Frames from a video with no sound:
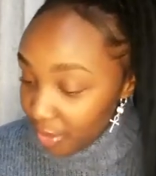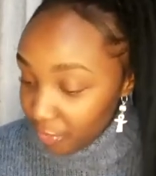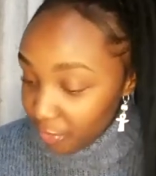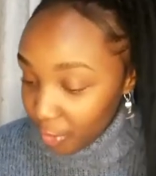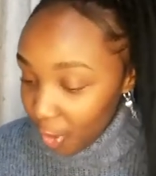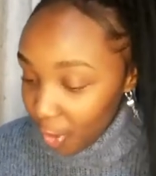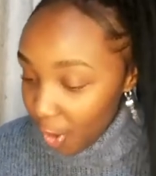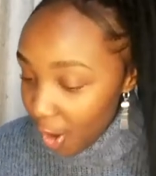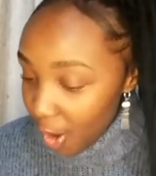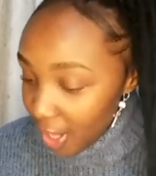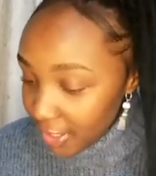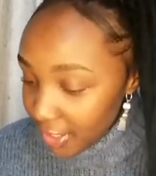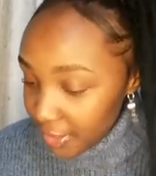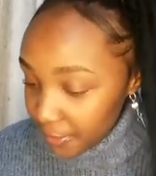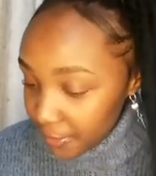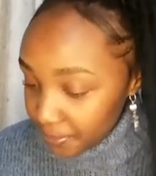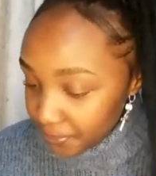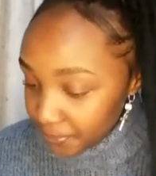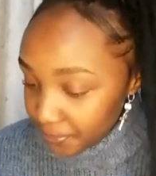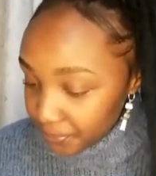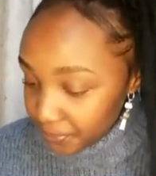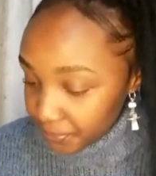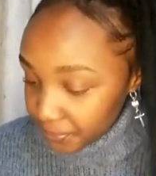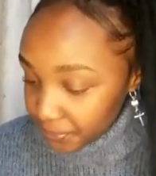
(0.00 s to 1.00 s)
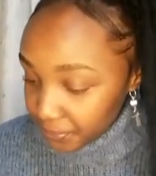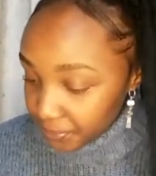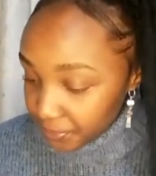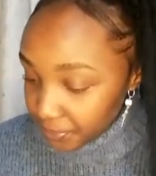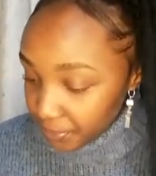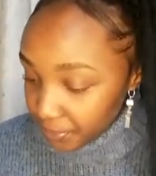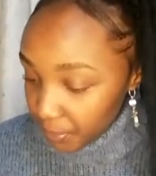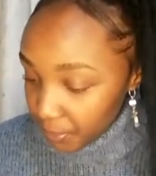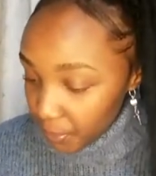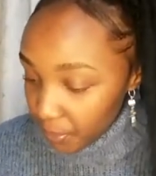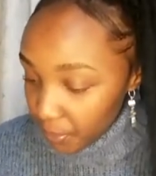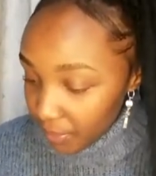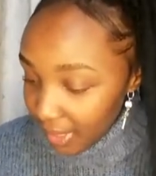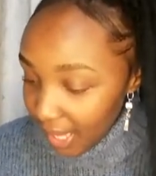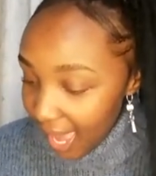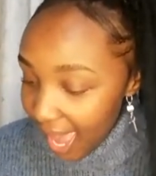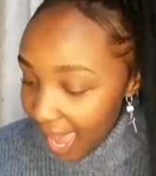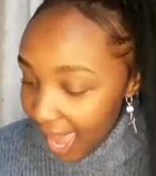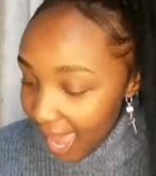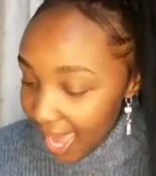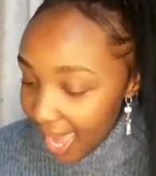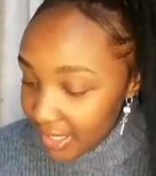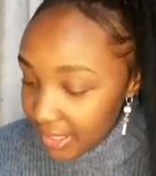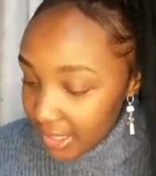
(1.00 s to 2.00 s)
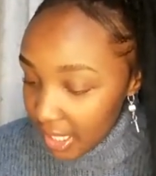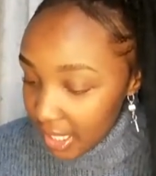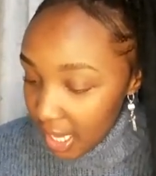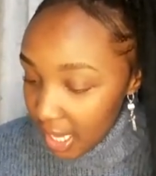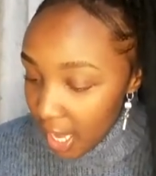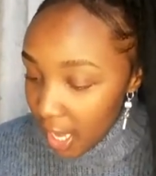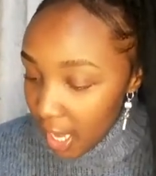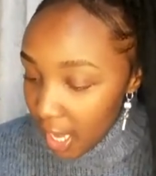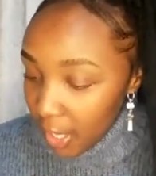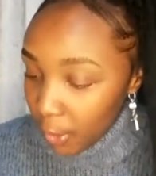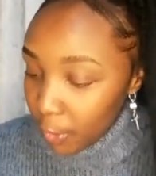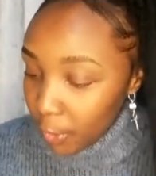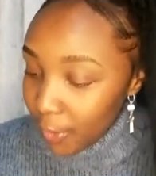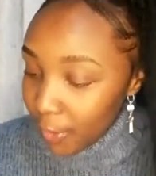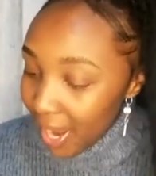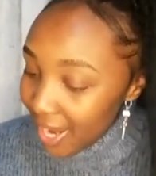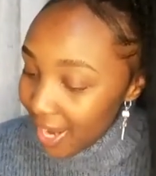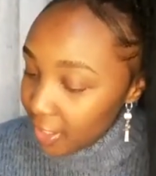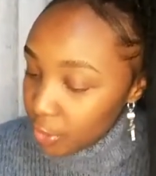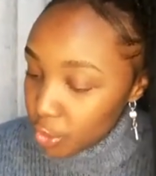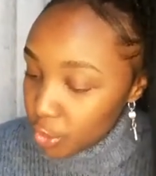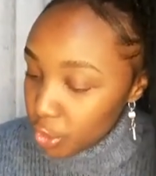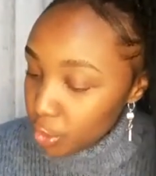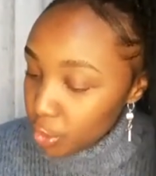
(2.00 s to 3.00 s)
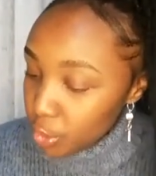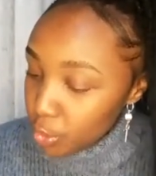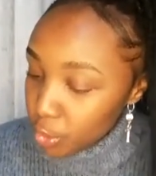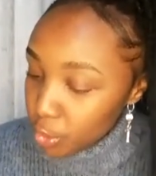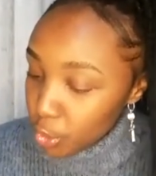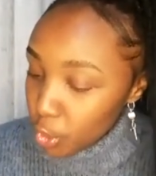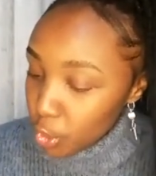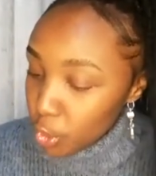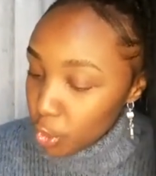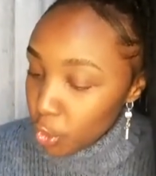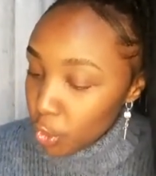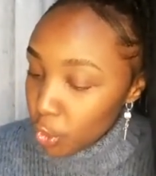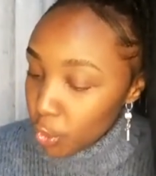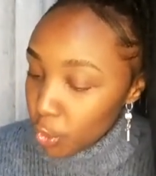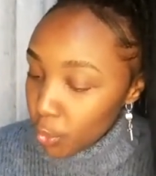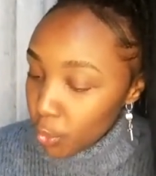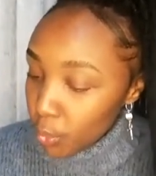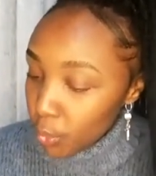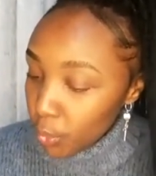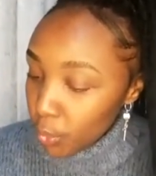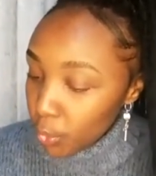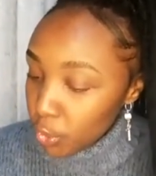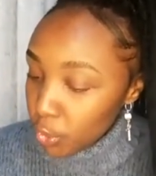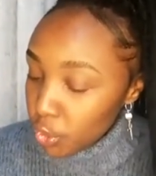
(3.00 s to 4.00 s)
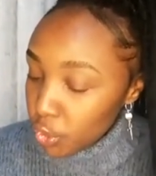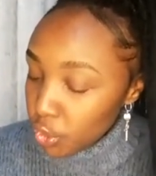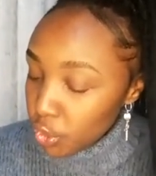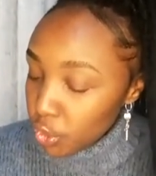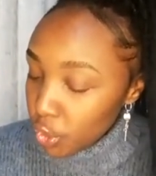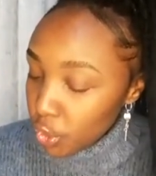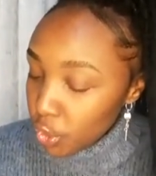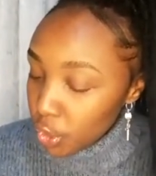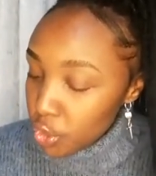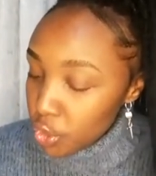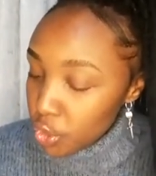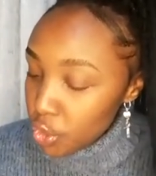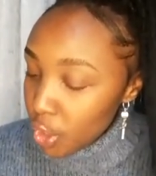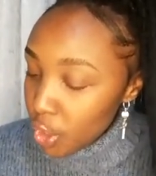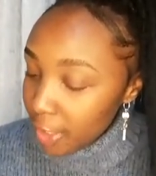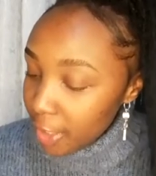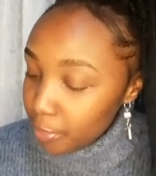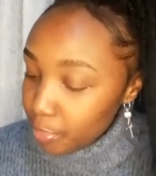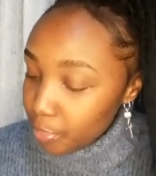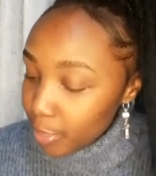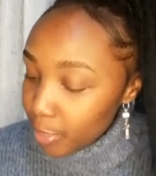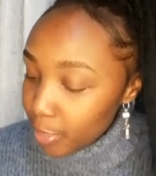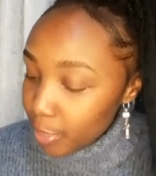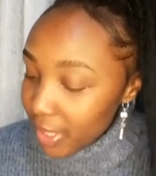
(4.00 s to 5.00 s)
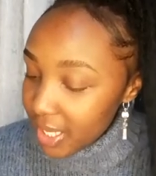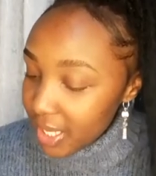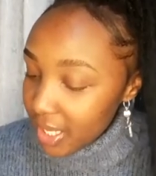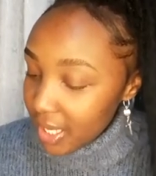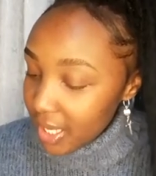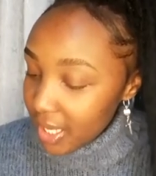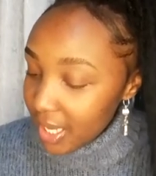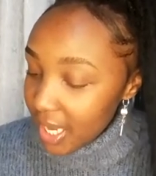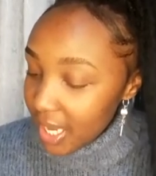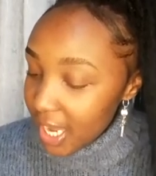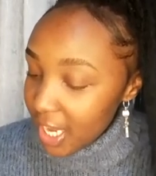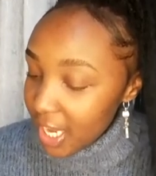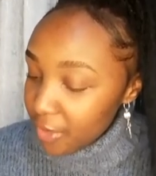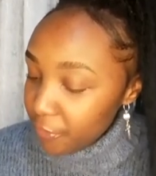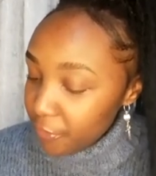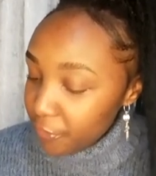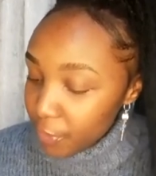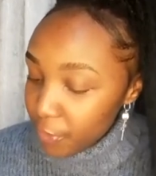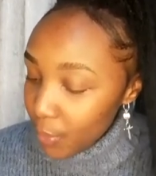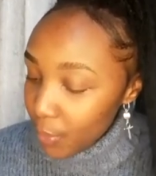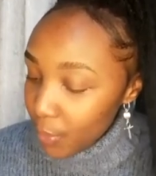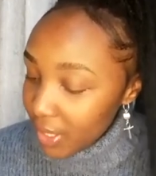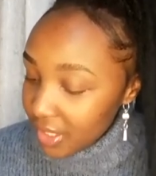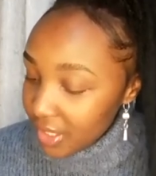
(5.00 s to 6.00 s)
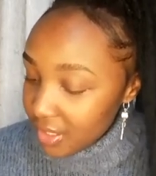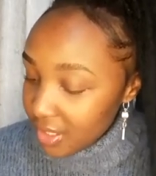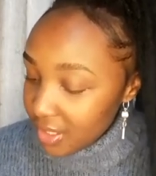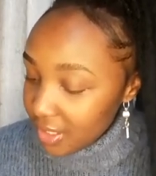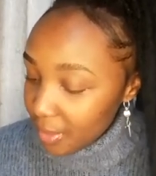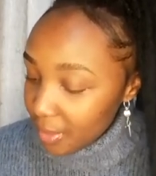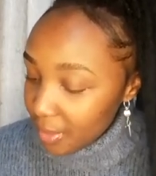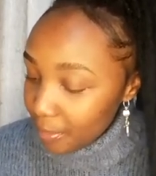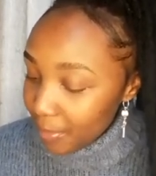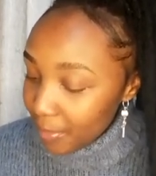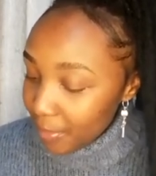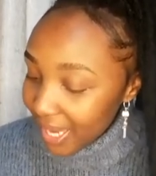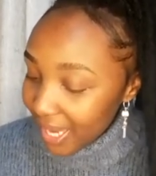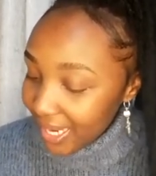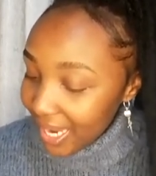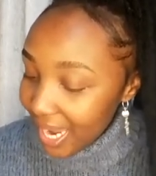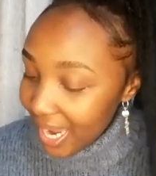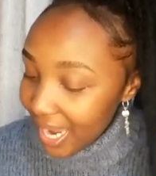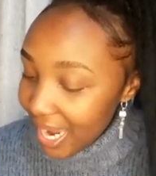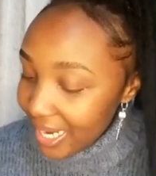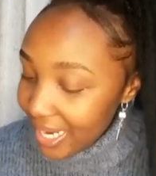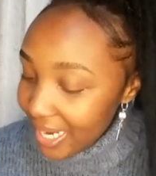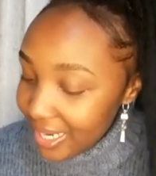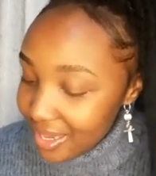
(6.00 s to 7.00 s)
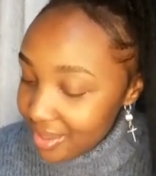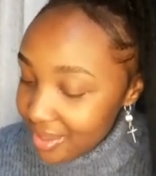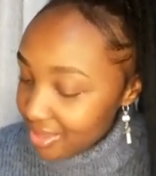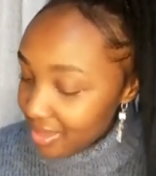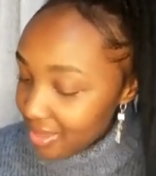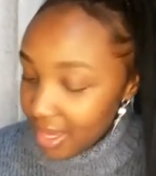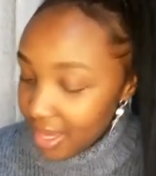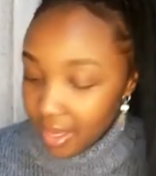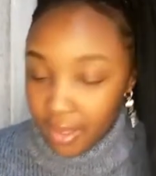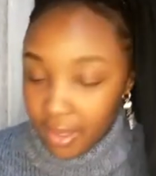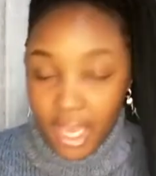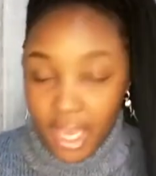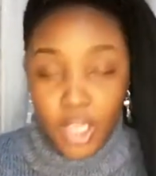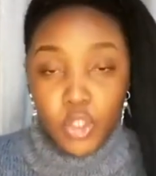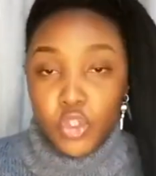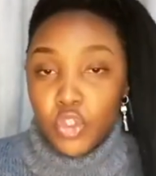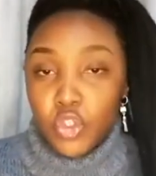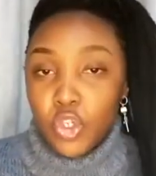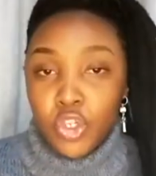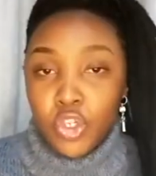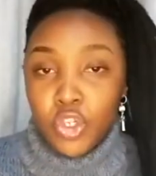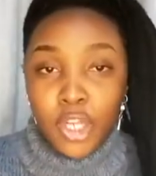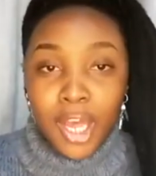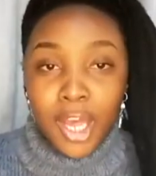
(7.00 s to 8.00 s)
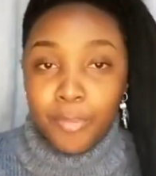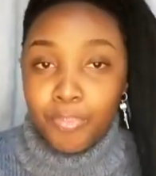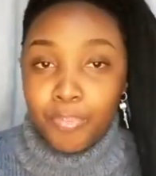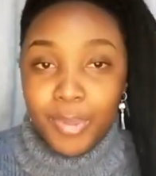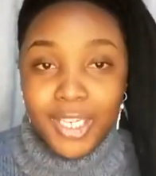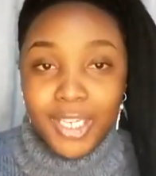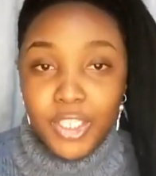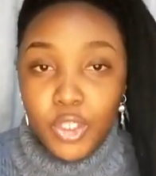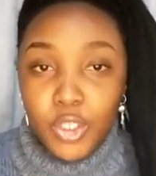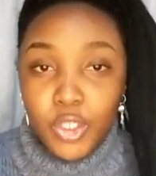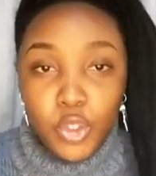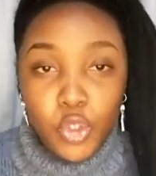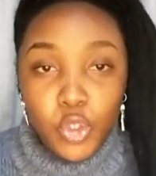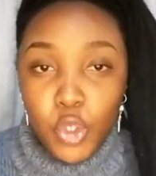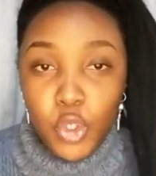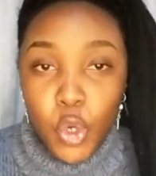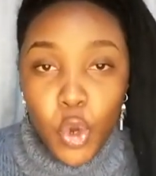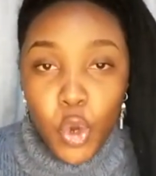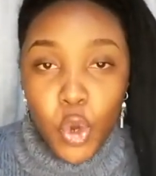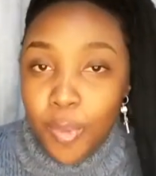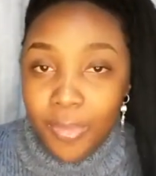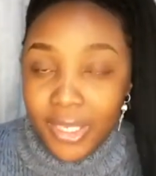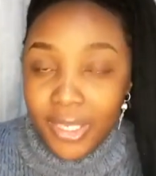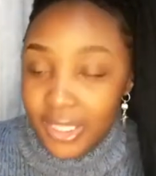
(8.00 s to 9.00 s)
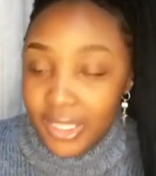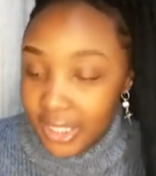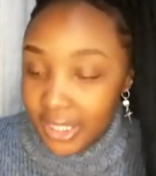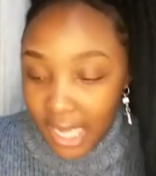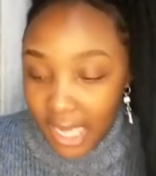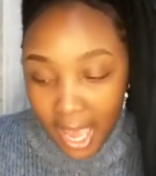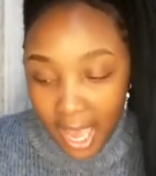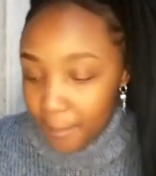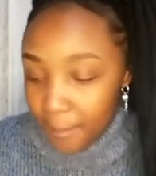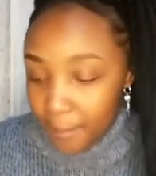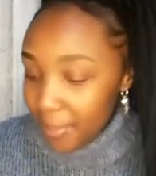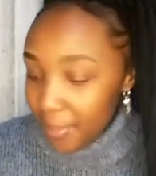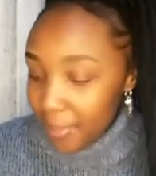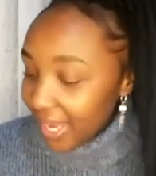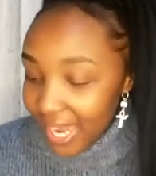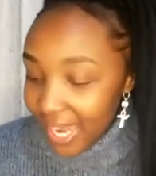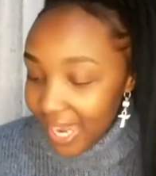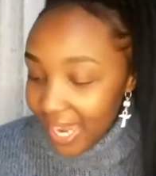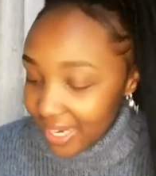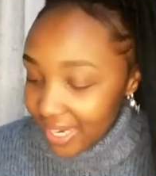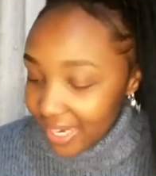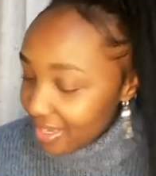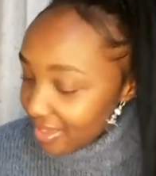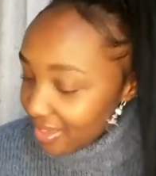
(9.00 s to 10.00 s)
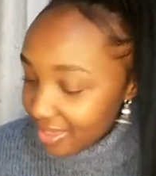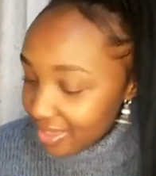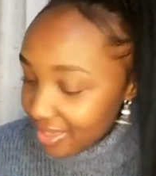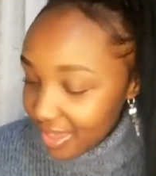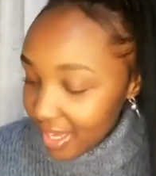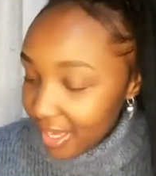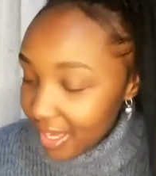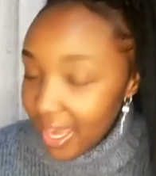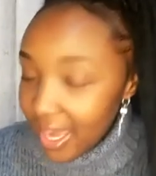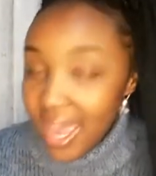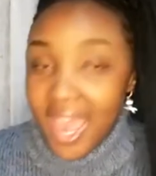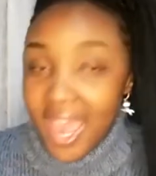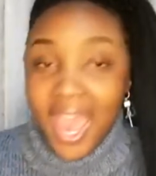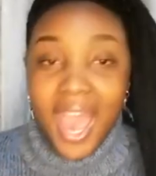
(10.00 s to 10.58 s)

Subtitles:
of God, and gratitude should not be influenced by anything. It should not be determined by anything